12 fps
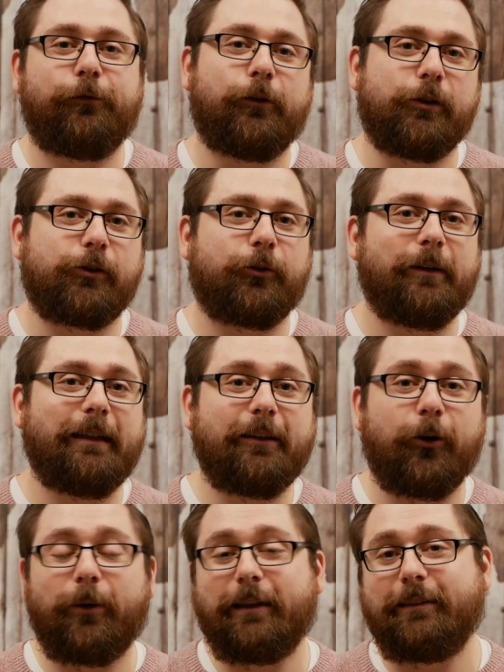the screen
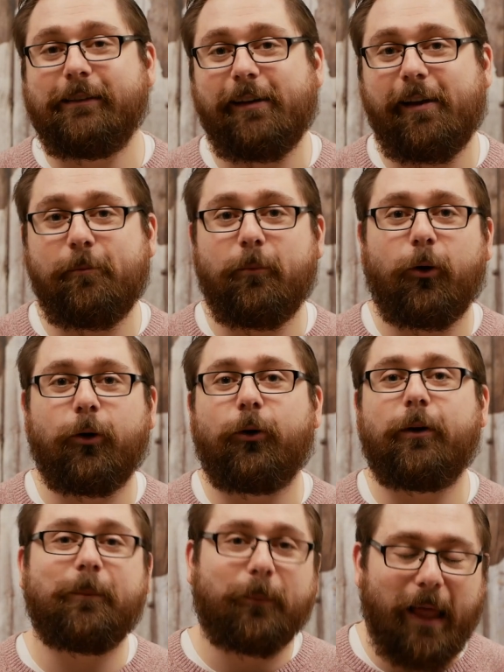going dim or going